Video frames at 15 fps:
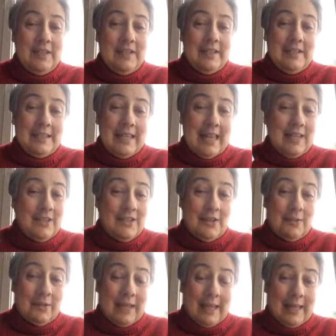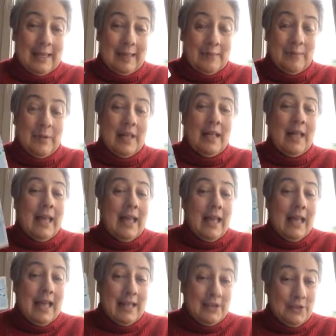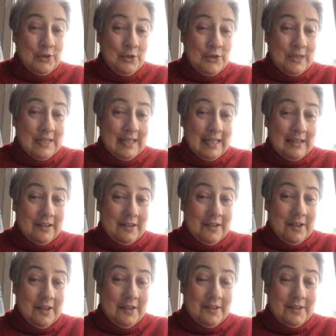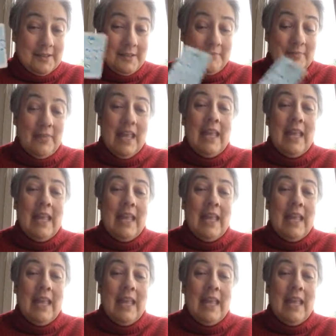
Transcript: Nintendo game and took the deck of cards.